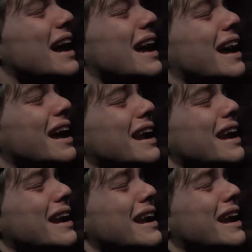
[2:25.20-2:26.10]
a movie
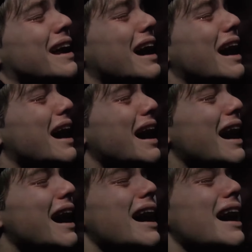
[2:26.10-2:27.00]
star, not
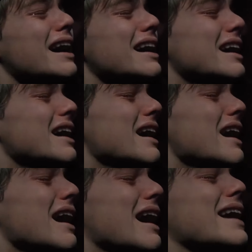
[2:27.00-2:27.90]
only because of his
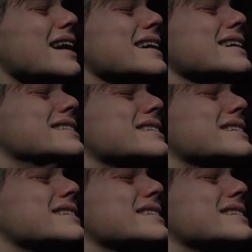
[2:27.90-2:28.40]
attractiveness,